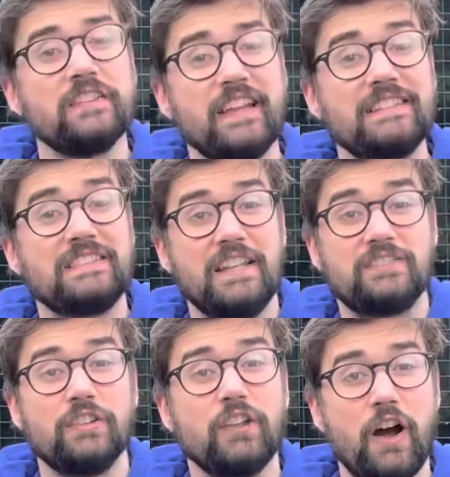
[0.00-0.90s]
lynx is
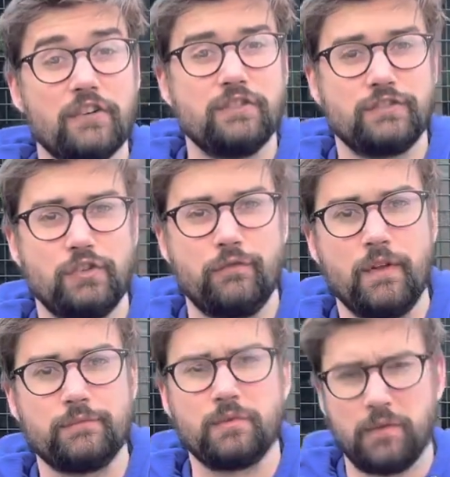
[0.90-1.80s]
the largest of
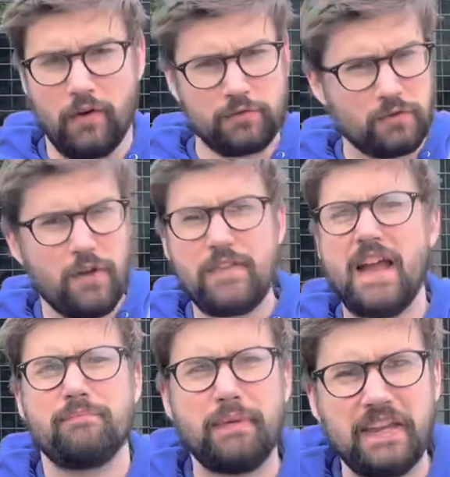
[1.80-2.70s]
them. So we've also got the
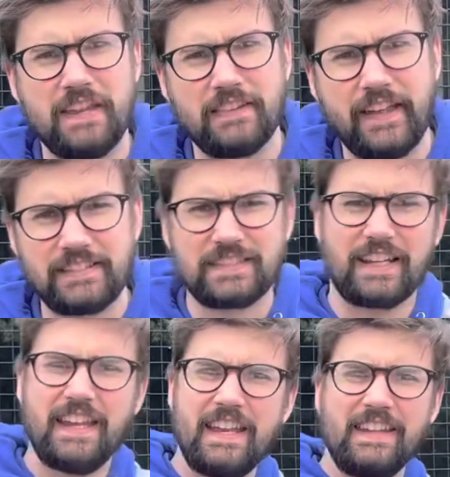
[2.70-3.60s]
Iberian lynx, the
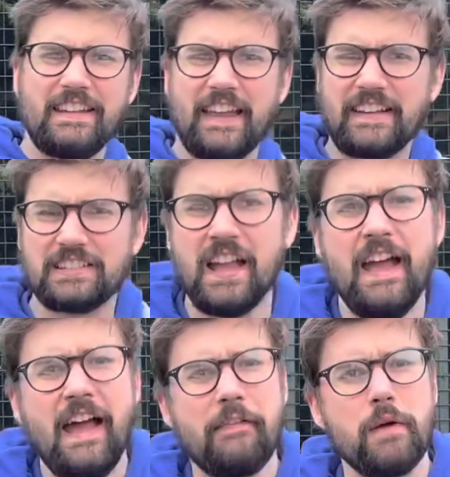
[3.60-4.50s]
Canadian lynx,
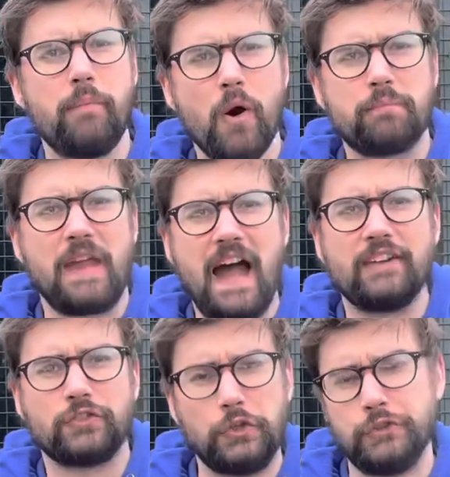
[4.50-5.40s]
and the
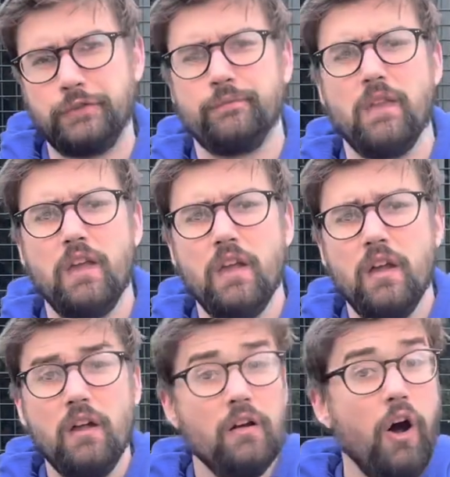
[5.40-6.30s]
bobcat too.
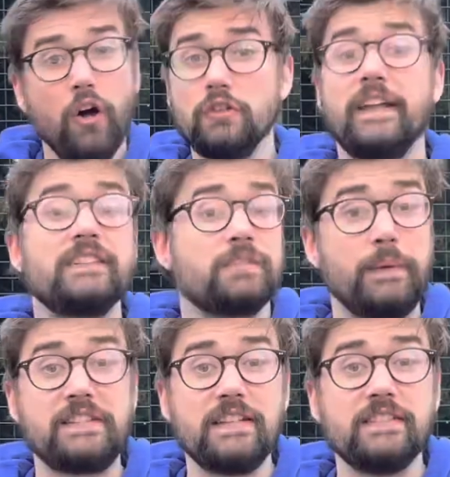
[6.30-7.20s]
All lynx
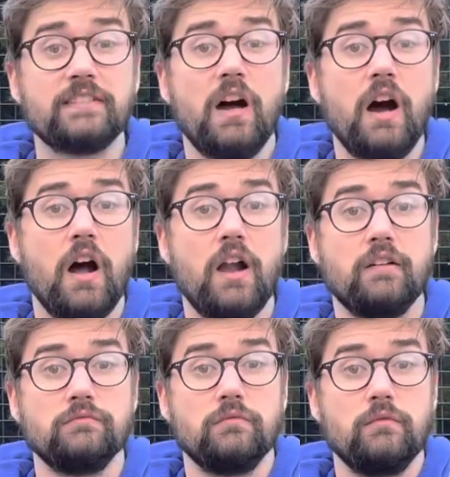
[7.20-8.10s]
species are
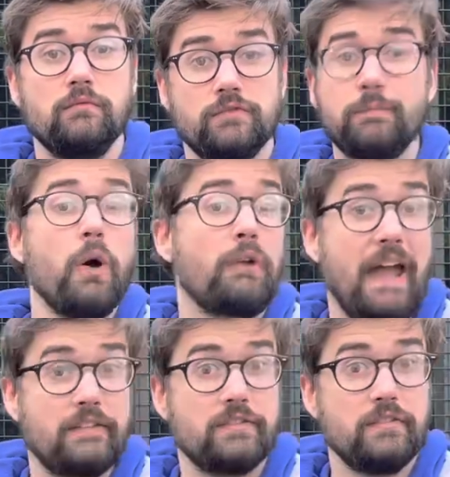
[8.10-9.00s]
small
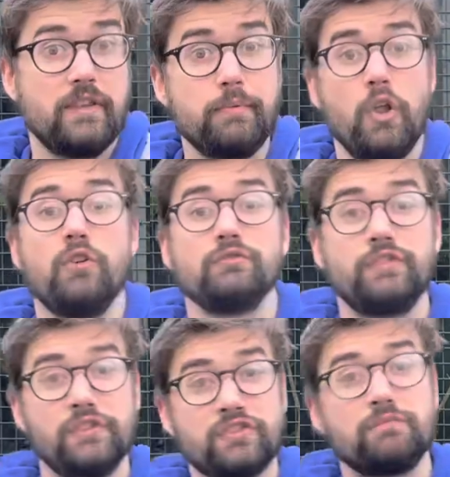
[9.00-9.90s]
cats. They belong to
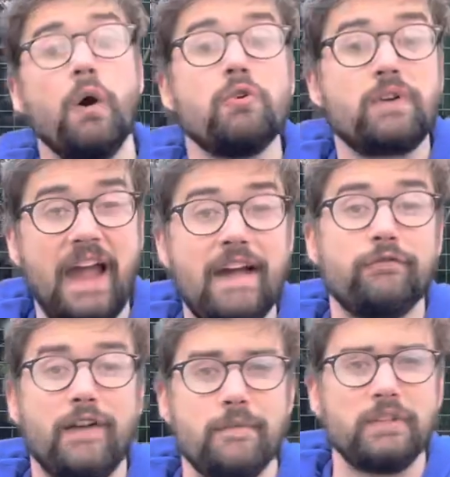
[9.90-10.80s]
the small cat
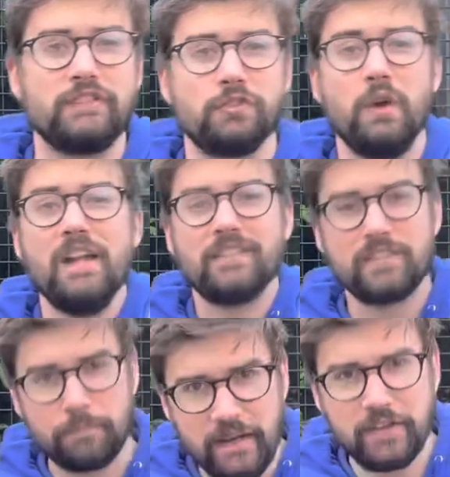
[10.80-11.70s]
family. So
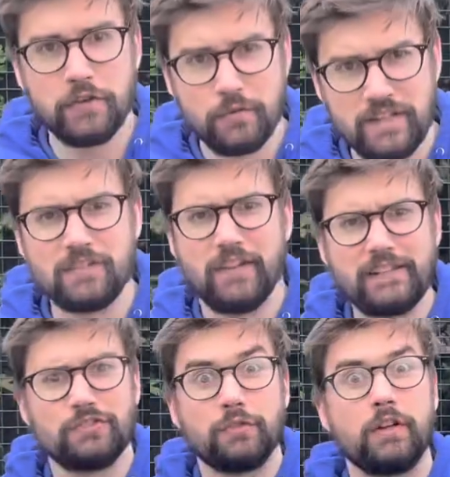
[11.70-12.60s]
despite the Eurasian
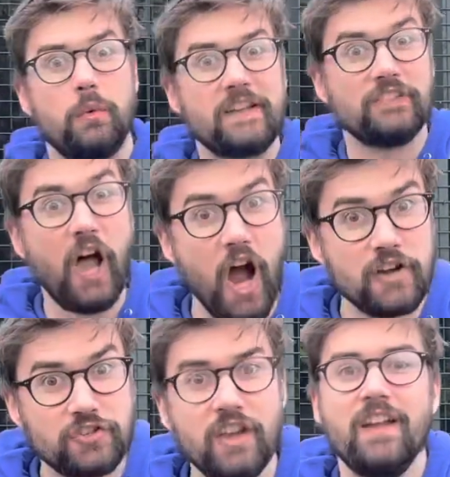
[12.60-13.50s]
lynx looking quite
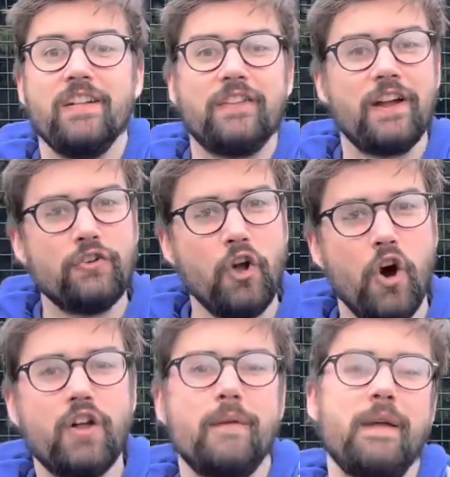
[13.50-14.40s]
large, they are
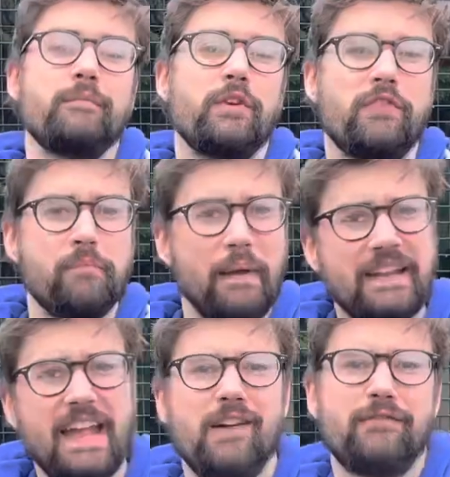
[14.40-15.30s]
not a member of the big
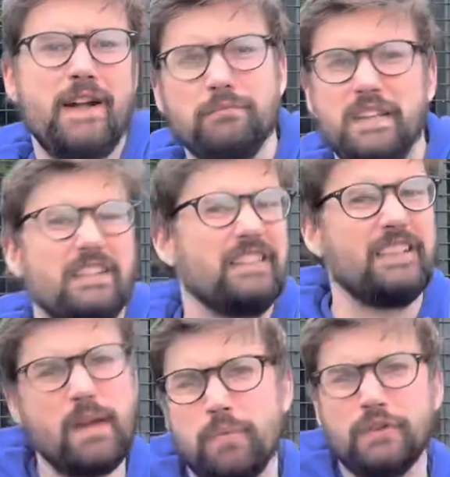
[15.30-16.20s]
cat family like
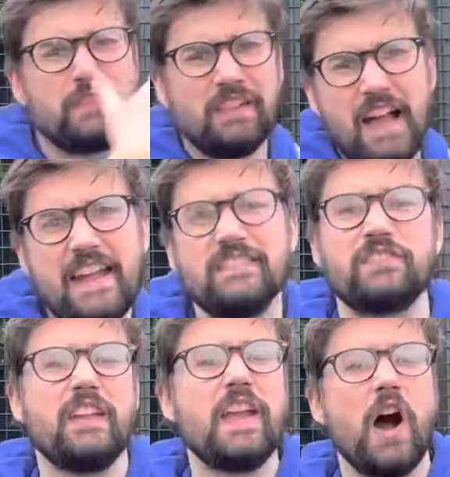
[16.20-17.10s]
leopards and lions.
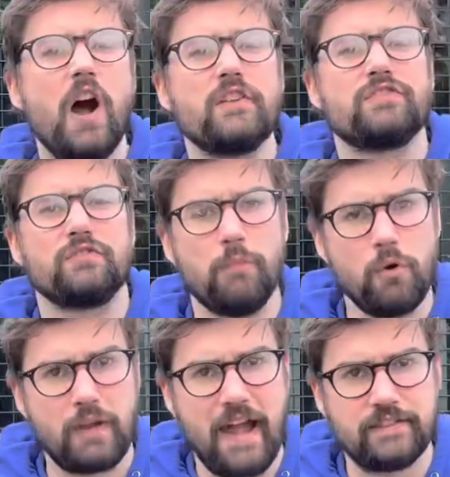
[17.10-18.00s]
They are small
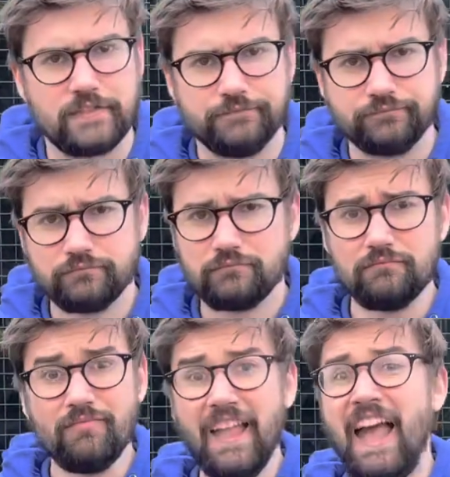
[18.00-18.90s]
cats.
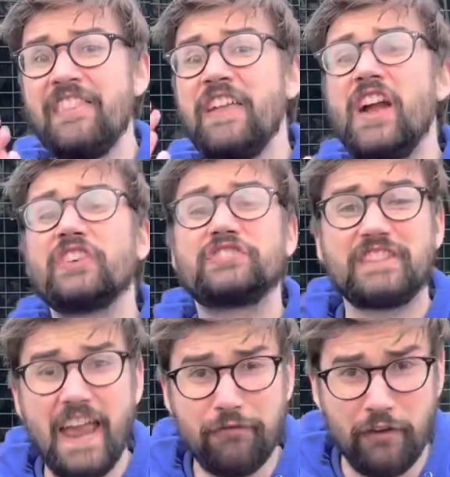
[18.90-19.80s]
And they are
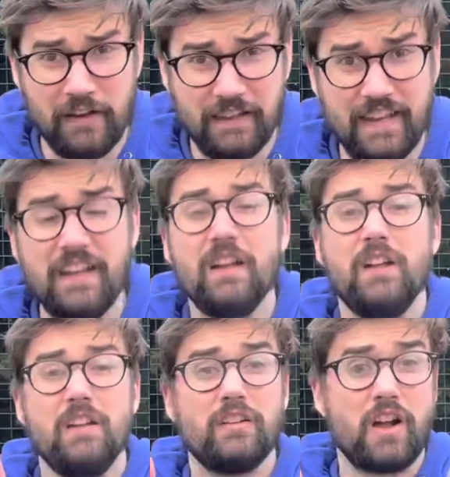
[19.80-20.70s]
definitely
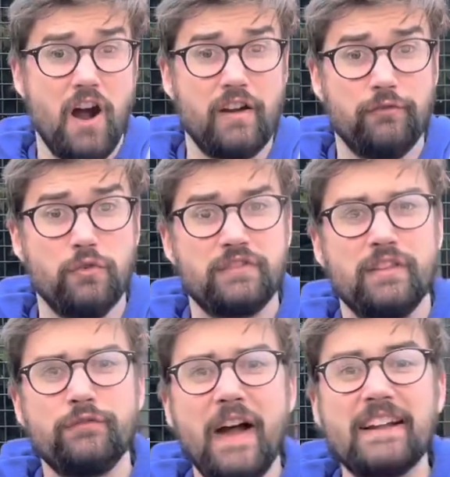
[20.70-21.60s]
carnivores. In
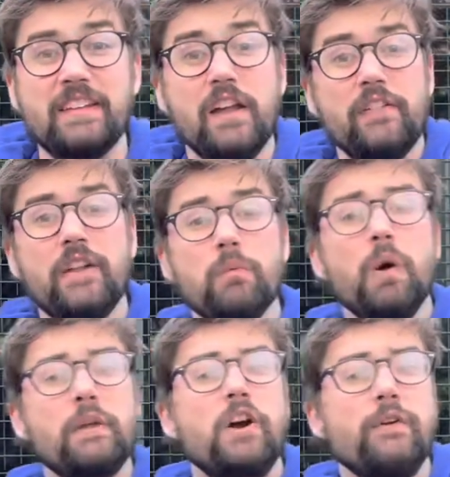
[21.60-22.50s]
fact, they're what
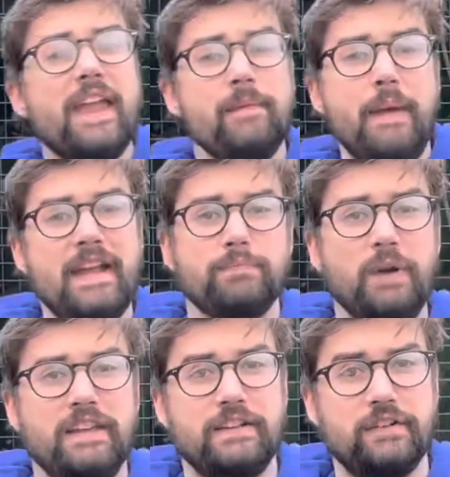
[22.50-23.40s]
we call apex
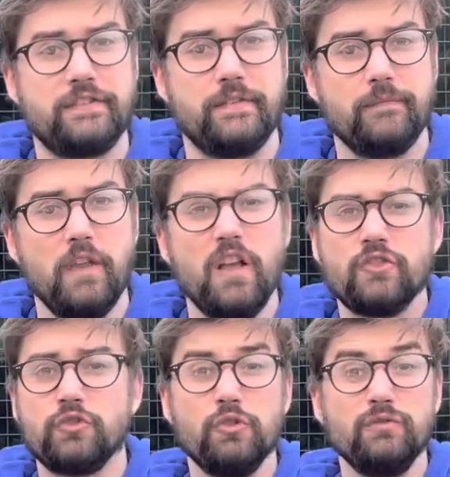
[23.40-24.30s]
predators.
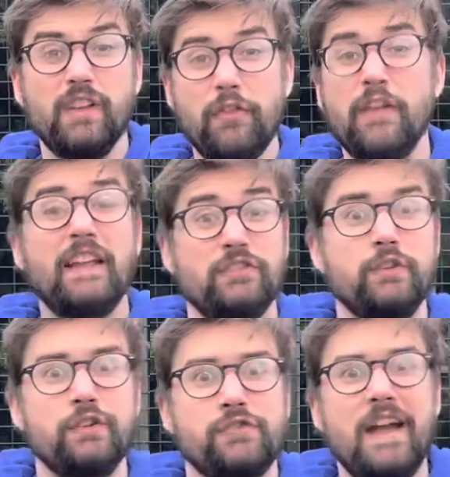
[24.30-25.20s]
So nothing is
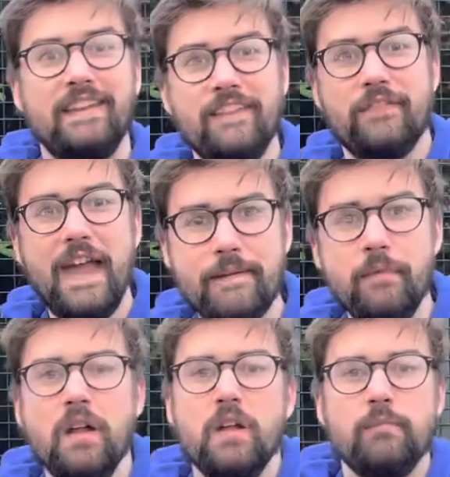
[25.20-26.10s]
going to try and eat them,
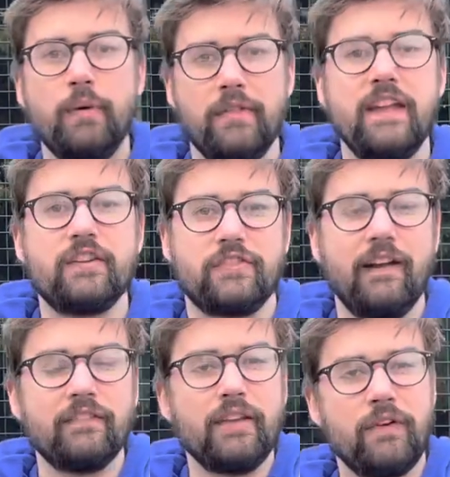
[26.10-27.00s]
but they are
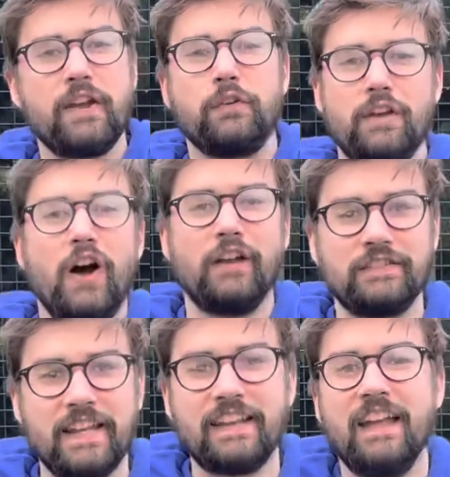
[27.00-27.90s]
certainly very good at
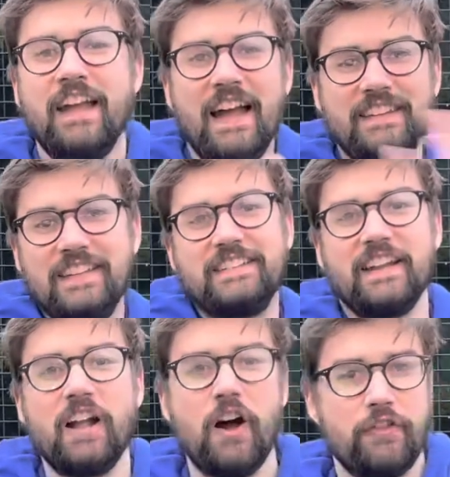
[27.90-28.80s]
hunting and
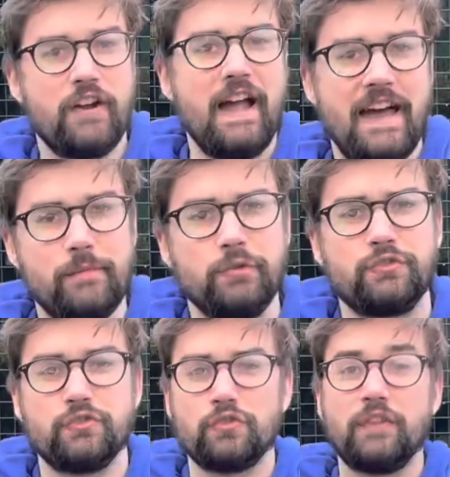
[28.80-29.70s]
eating other animals.
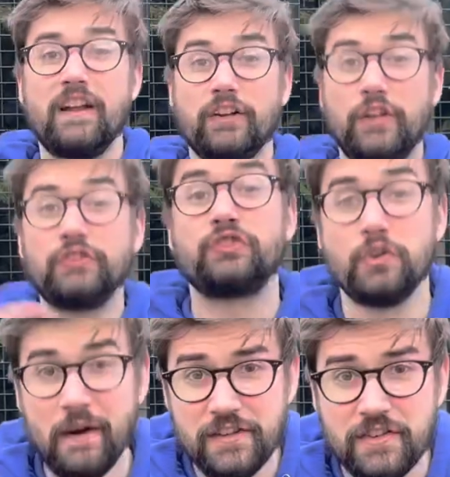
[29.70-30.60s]
So they are
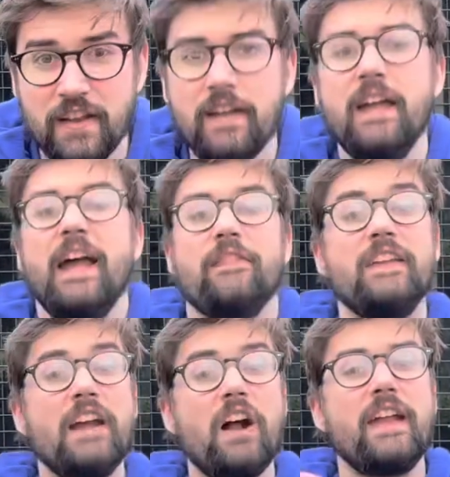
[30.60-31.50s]
consumers and
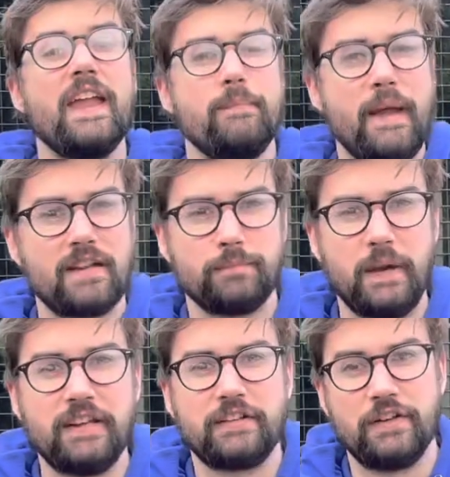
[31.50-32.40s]
they are apex
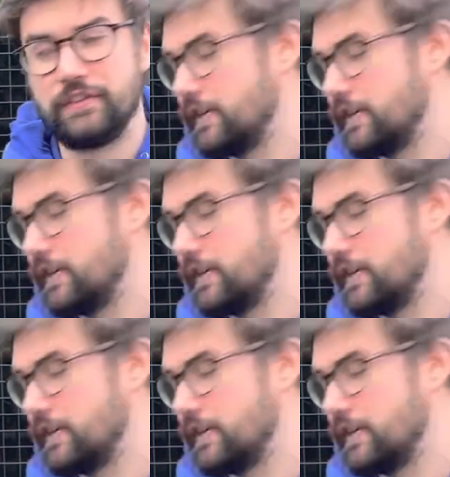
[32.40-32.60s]
predators.